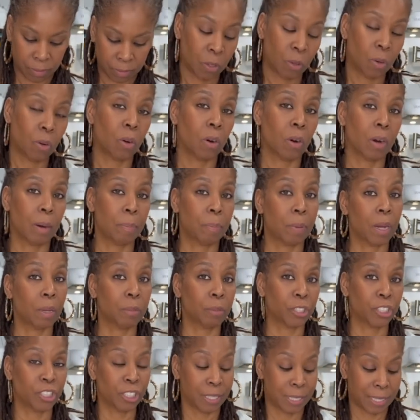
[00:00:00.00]
Or I
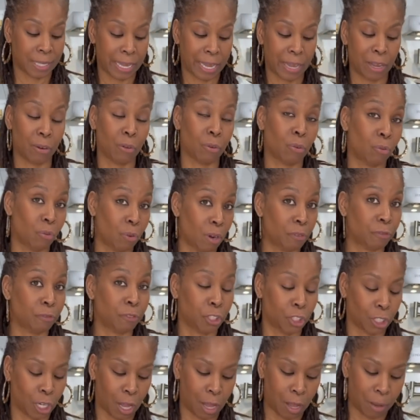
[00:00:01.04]
probably should say rough
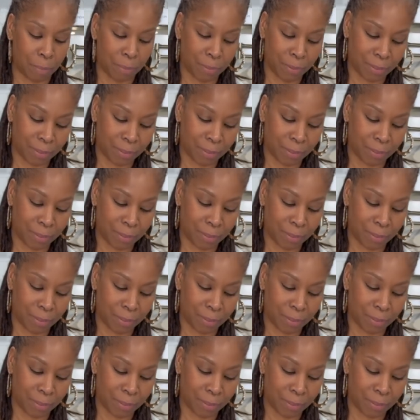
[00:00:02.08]
chop.